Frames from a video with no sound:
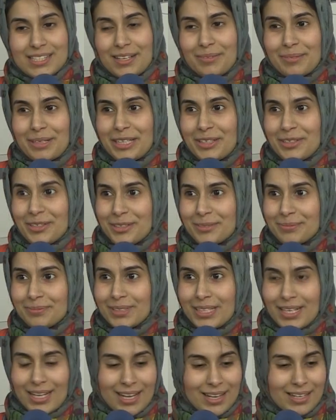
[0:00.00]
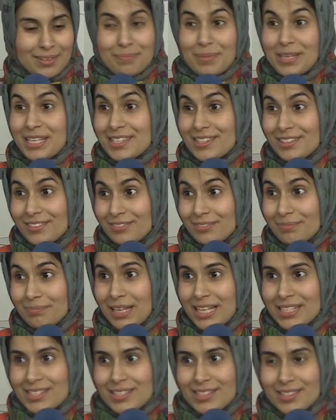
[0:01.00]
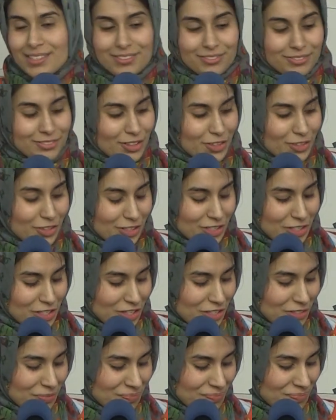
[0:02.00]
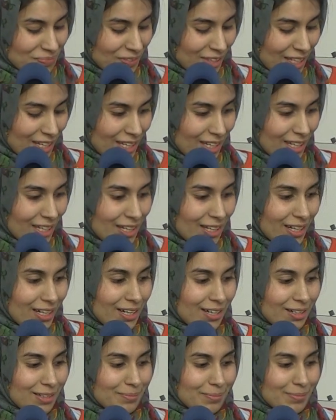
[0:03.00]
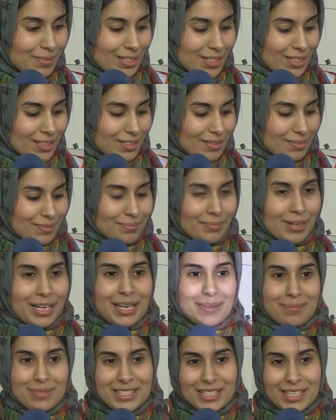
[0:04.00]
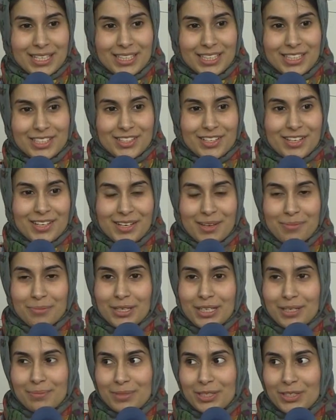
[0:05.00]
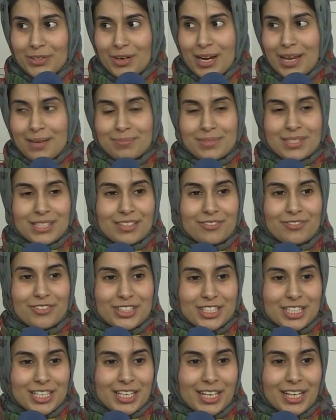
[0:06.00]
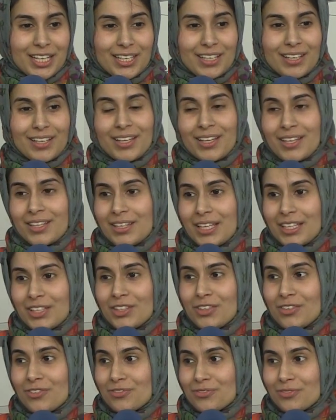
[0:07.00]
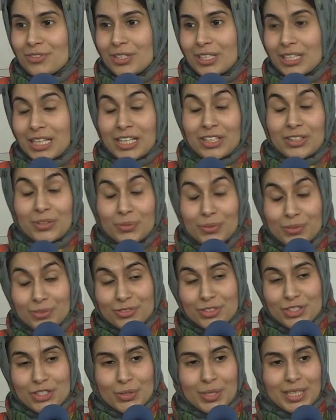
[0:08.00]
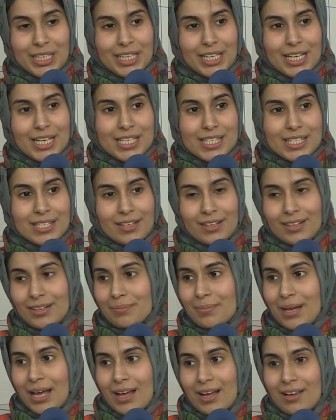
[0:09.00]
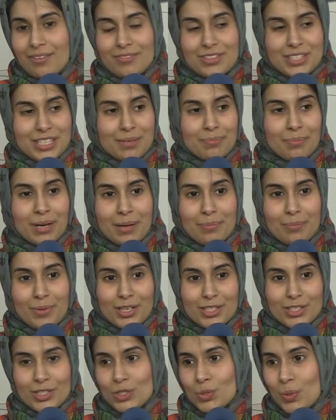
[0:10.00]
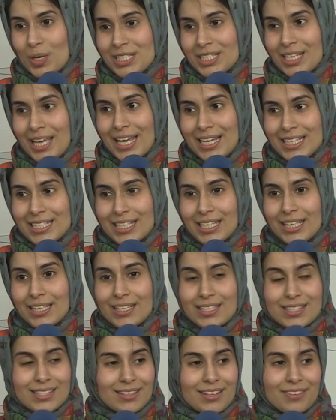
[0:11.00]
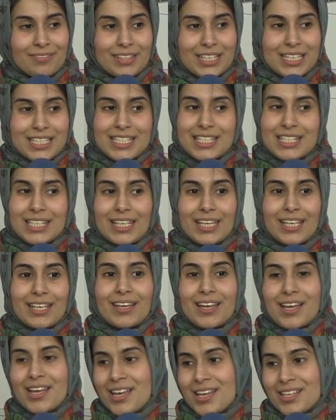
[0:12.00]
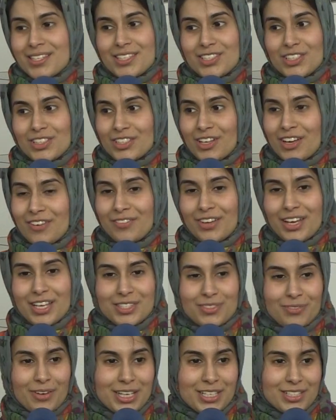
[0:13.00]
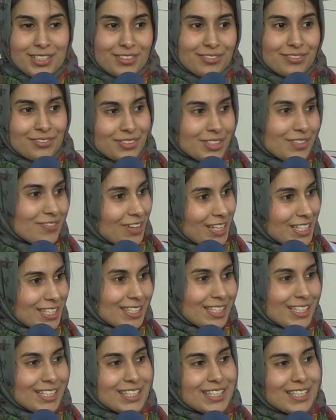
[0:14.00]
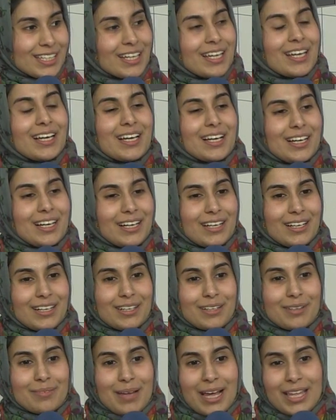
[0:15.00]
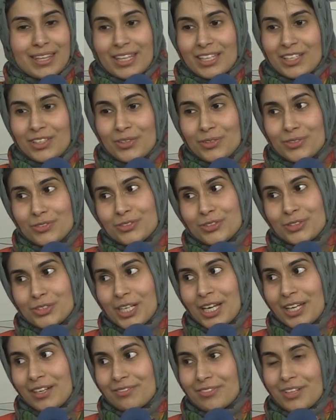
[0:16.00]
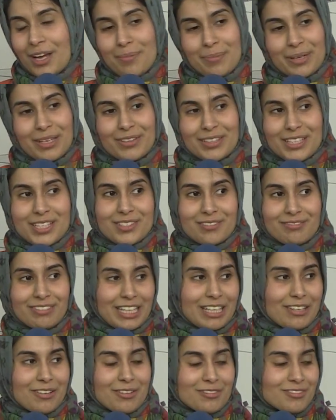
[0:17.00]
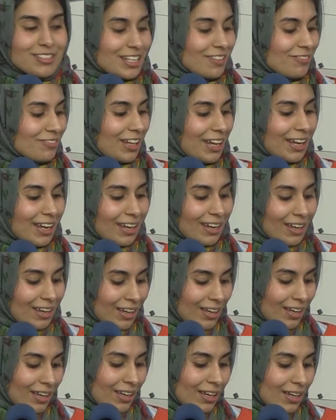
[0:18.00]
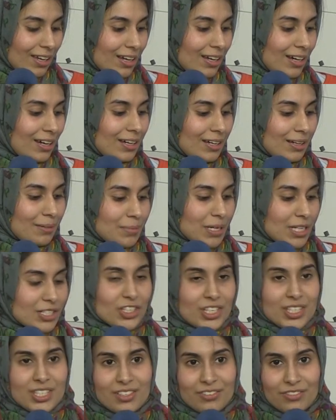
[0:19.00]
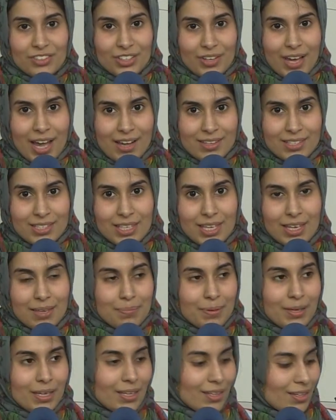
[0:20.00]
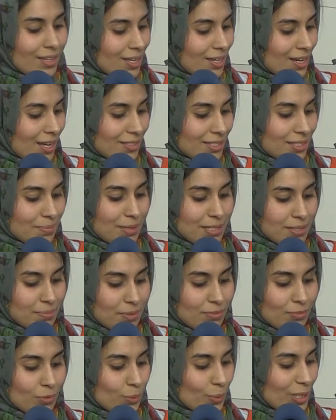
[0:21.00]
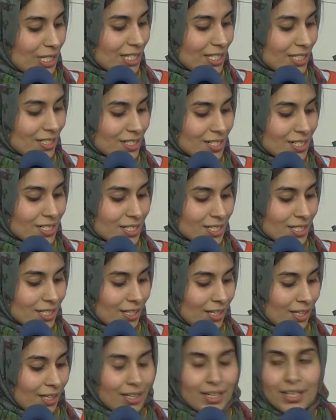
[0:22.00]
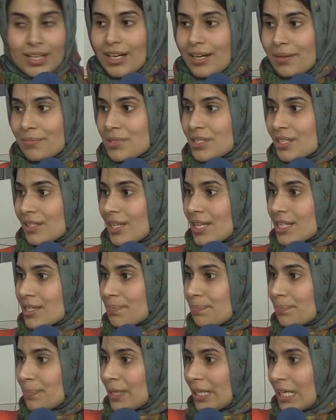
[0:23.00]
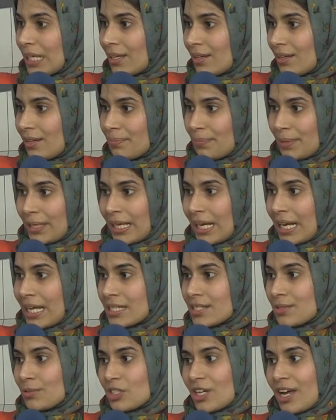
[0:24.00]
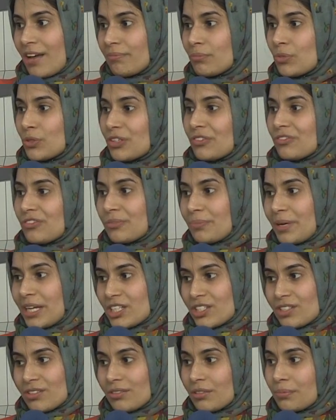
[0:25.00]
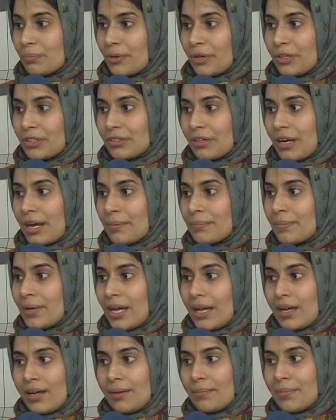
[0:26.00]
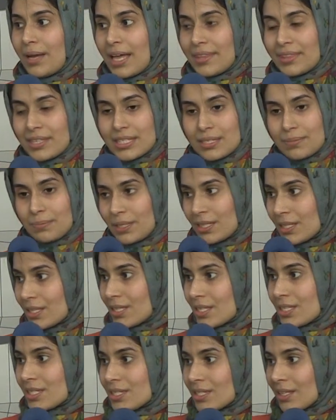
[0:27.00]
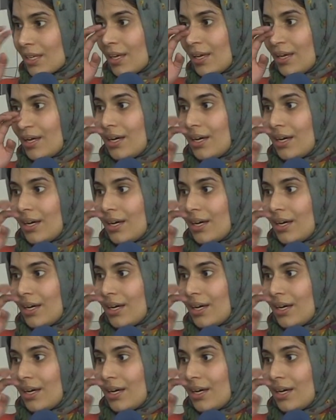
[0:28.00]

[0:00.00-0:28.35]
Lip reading: Assalamu alaikum, and peace and blessings of God on you. My name is Khadija, and I'm going to be your MC for tonight. Thank you all for joining us at Visit My Mosque 2018. It's lovely to see such a diverse range of faces, and thank you all for kind of coming on this really cold evening. Just a few housekeeping announcements before we start. So there's booklets which have more information on the program and the speakers